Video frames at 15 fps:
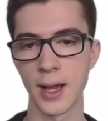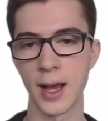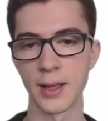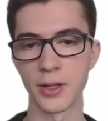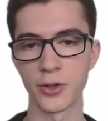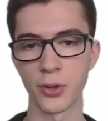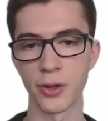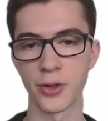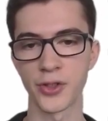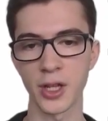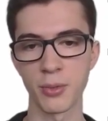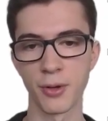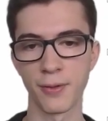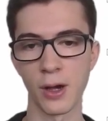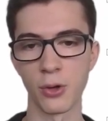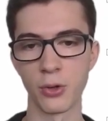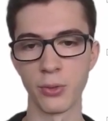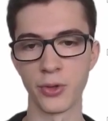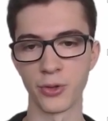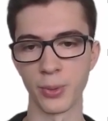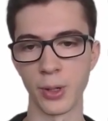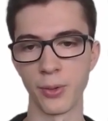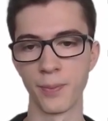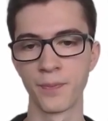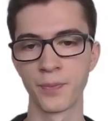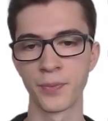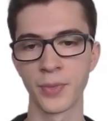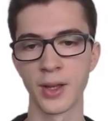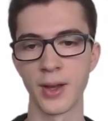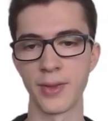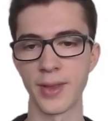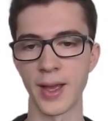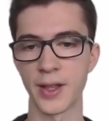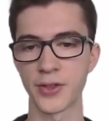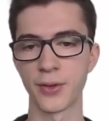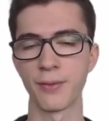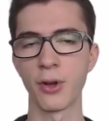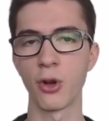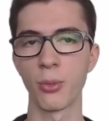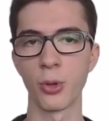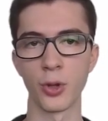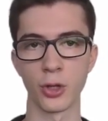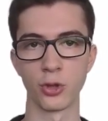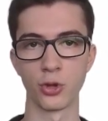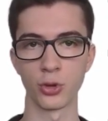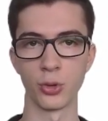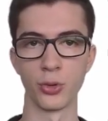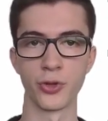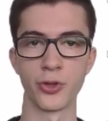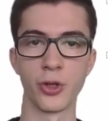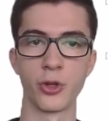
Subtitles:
And it's got the sigma value as well. And that's a variable that controls